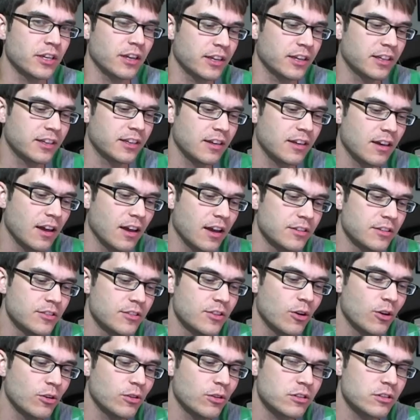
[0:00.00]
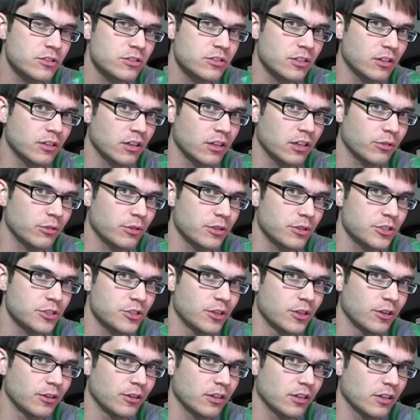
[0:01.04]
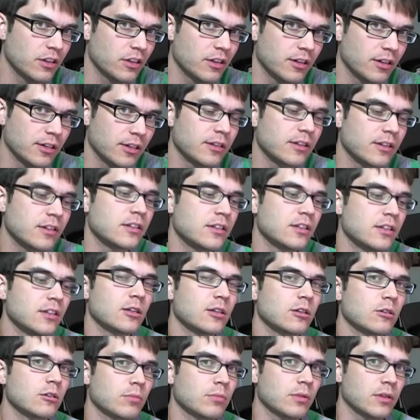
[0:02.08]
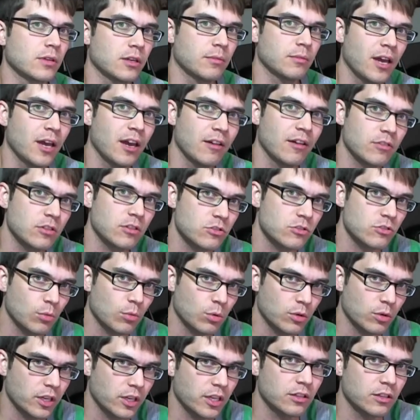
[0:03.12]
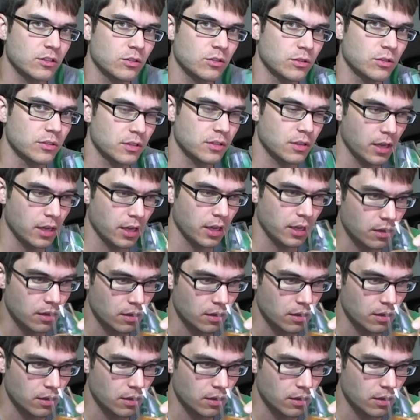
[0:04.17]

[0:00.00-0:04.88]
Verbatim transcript: I I know there's a licorice note in here, but I'm having trouble getting to it today.